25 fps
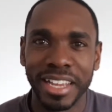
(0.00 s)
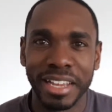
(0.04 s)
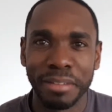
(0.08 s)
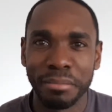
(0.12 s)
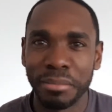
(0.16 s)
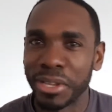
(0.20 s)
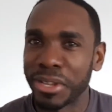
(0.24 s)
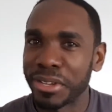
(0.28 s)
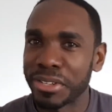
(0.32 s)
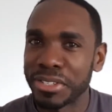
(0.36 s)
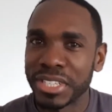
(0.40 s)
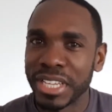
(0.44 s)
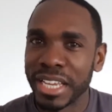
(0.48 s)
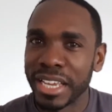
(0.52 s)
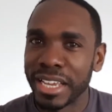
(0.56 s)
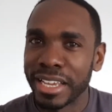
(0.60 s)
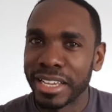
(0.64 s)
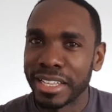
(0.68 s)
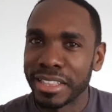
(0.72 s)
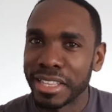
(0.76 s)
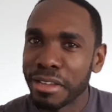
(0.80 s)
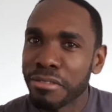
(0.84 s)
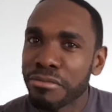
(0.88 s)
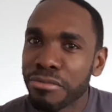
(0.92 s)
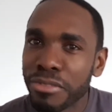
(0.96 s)
because
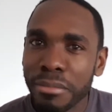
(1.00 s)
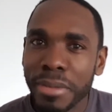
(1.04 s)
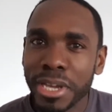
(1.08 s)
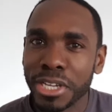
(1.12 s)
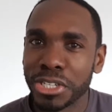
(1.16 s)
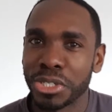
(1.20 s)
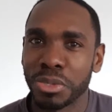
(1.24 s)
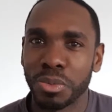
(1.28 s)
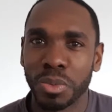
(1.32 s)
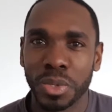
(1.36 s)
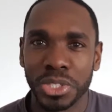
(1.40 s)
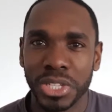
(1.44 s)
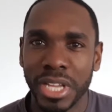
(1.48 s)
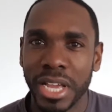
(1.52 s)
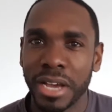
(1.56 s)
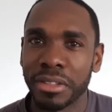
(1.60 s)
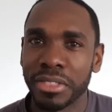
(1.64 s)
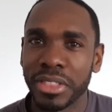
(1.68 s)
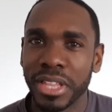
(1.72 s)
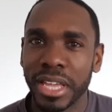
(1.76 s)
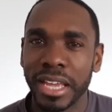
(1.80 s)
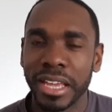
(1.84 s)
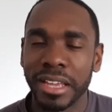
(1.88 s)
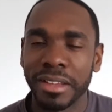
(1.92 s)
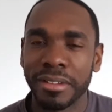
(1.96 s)
the information was out
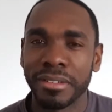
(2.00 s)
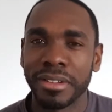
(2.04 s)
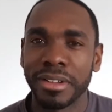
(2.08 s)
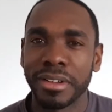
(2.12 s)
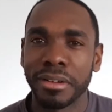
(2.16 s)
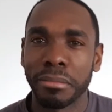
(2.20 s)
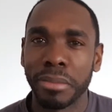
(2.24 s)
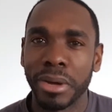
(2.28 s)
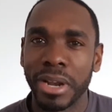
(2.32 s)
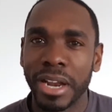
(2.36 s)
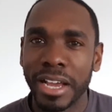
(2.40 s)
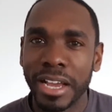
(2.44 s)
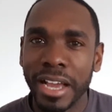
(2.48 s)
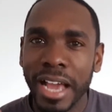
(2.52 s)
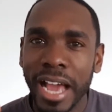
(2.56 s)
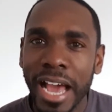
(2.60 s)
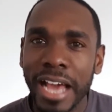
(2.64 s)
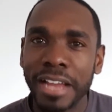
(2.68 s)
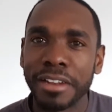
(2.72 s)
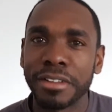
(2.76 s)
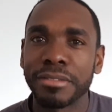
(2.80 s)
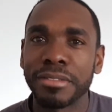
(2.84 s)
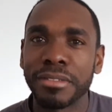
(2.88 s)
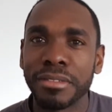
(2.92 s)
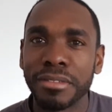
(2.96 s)
there, but I
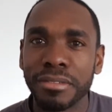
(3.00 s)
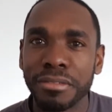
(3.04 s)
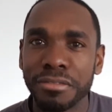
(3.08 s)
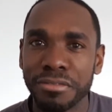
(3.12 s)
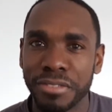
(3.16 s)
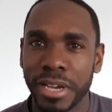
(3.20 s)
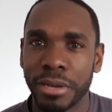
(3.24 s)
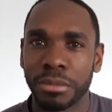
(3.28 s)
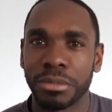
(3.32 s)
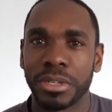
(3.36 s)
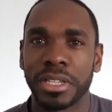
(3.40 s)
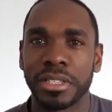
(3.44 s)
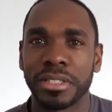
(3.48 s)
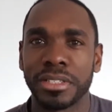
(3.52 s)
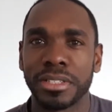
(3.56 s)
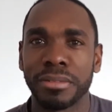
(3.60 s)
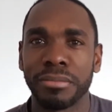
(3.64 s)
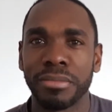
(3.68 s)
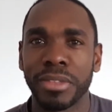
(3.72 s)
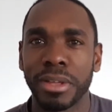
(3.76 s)
hadn't found it.